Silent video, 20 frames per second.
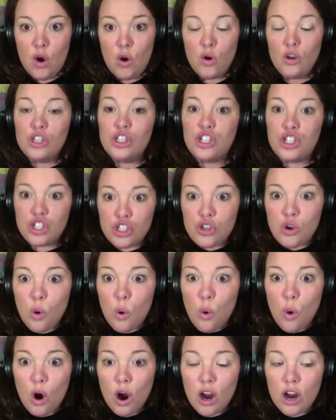
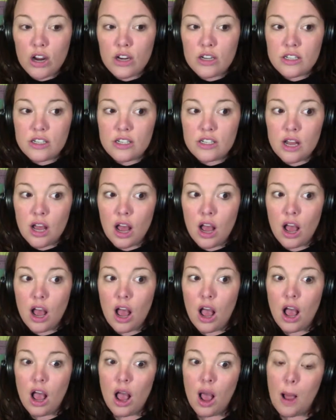Sort
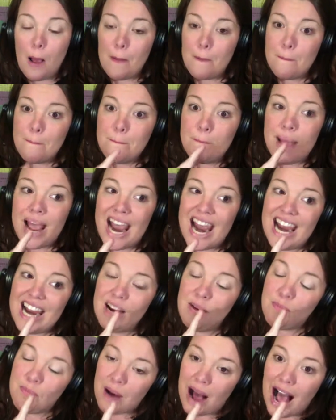
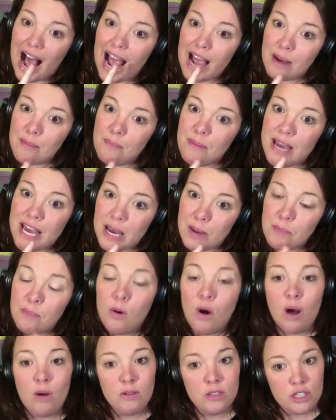made by
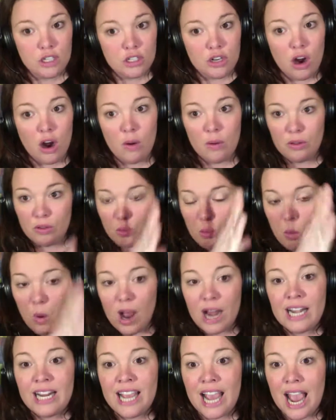people. I would start with
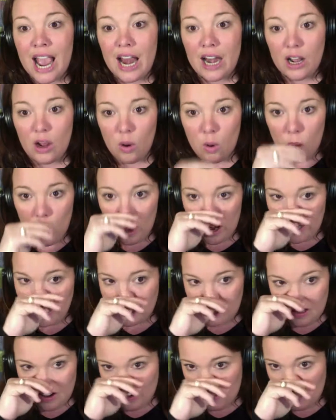one category.
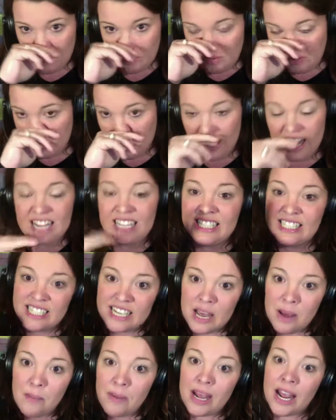So I would be like,
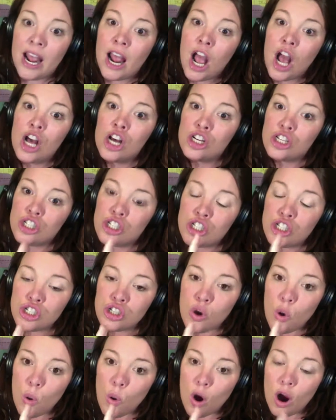Timmy,
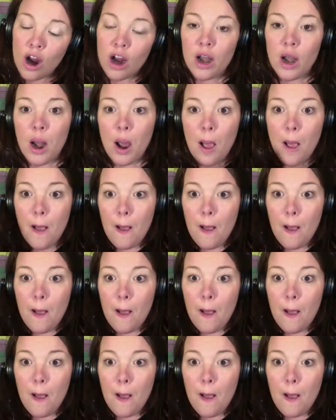sort